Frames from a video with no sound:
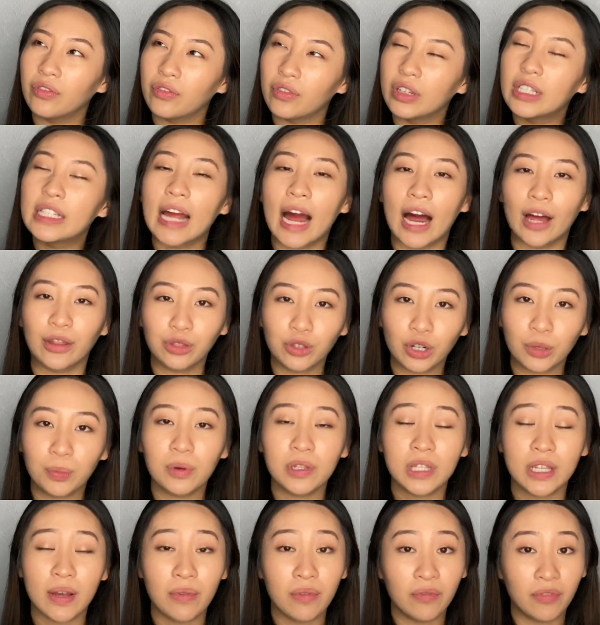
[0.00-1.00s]
Yeah,
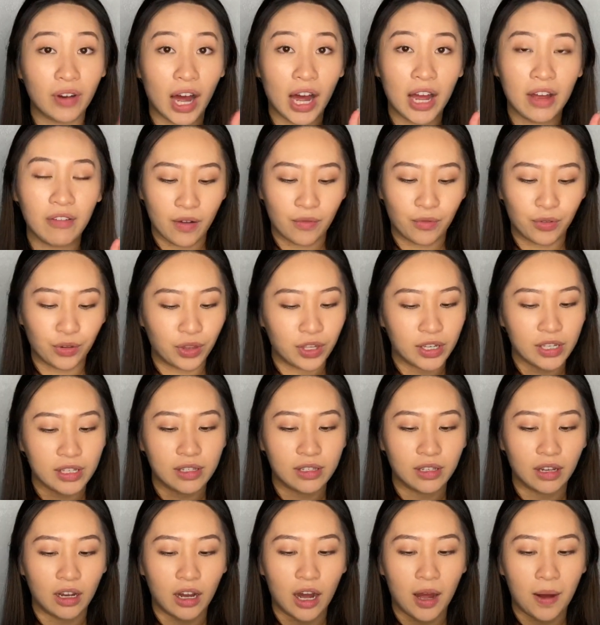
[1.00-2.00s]
3.75 for
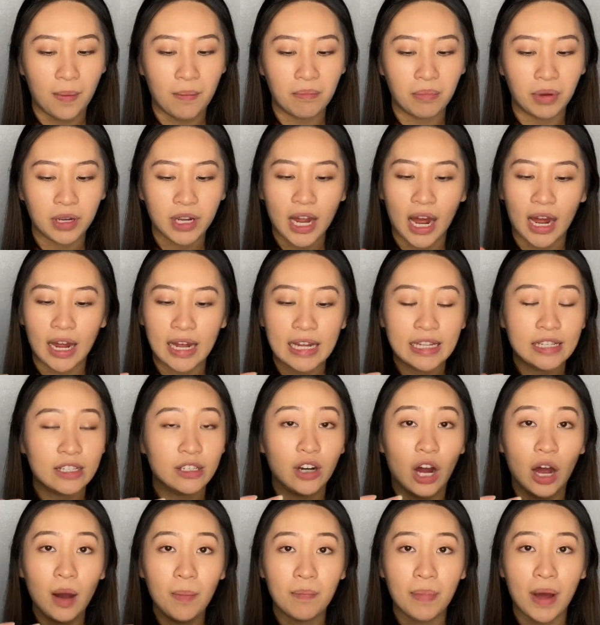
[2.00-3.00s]
this. But yeah, it's
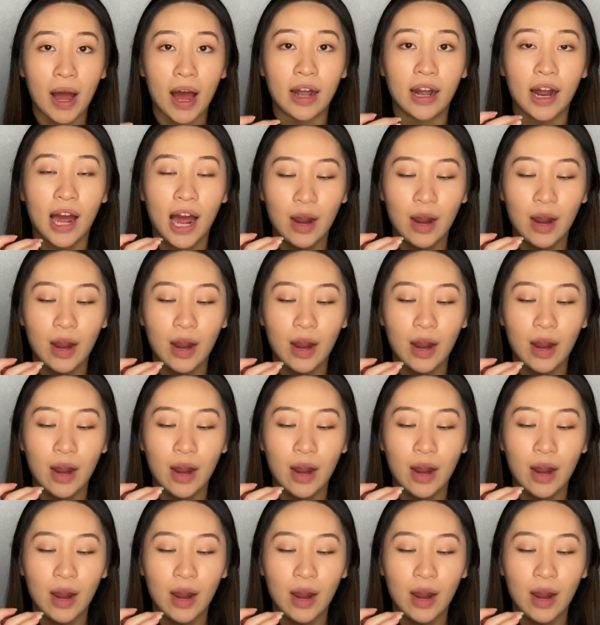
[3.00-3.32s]
not bad.